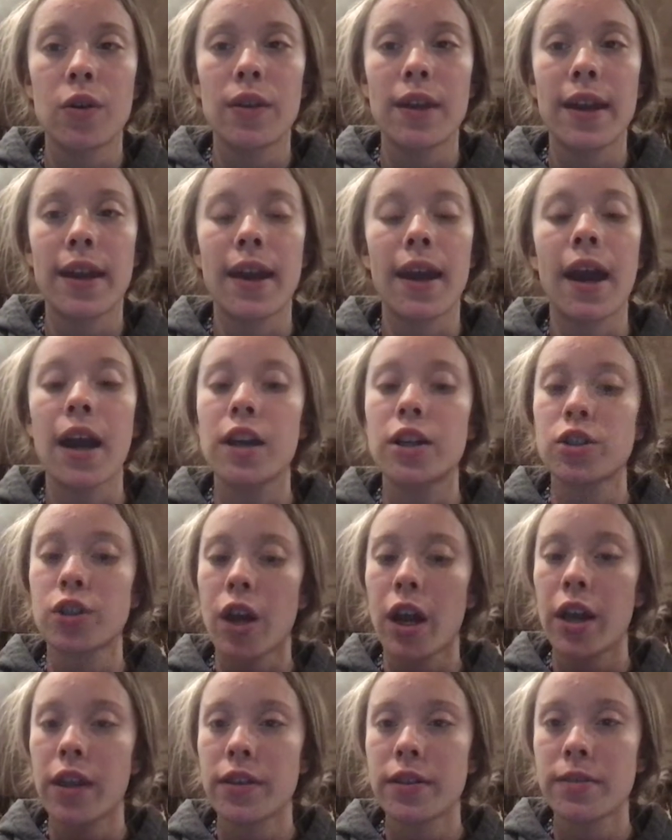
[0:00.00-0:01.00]
they had to
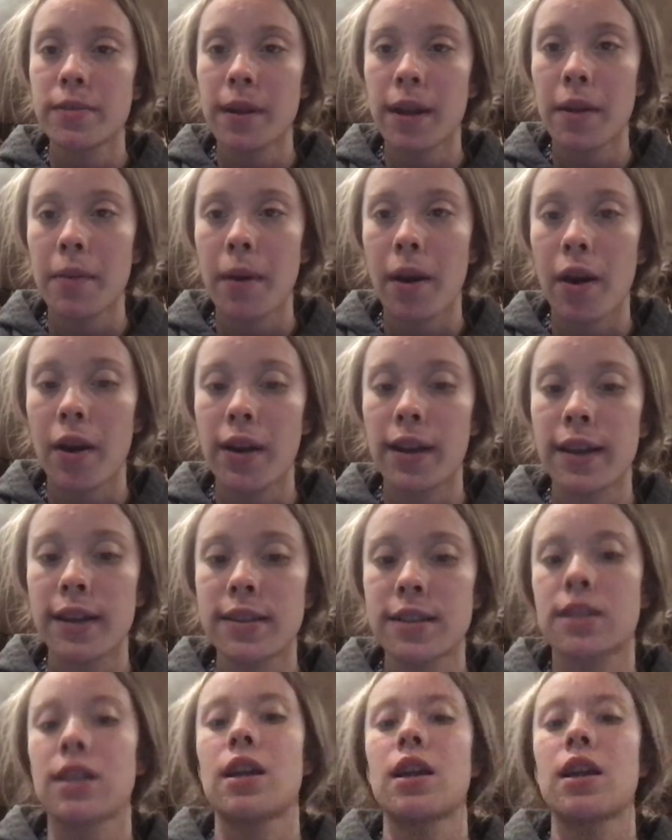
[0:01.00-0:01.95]
try some antibiotics,